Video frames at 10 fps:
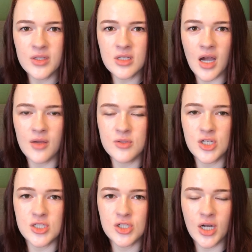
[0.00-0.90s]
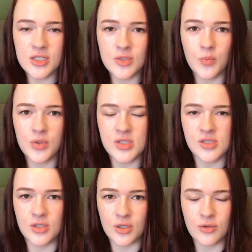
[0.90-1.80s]
I just tried to
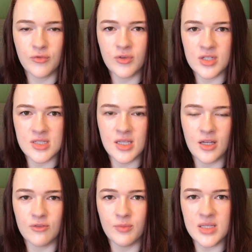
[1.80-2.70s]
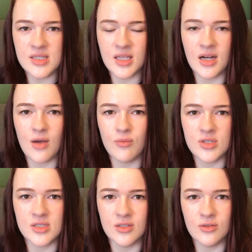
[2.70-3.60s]
preserve the state of my skin. I
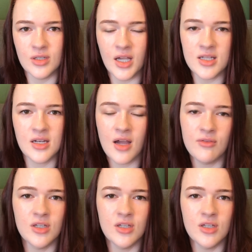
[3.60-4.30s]
wasn't really, I didn't have any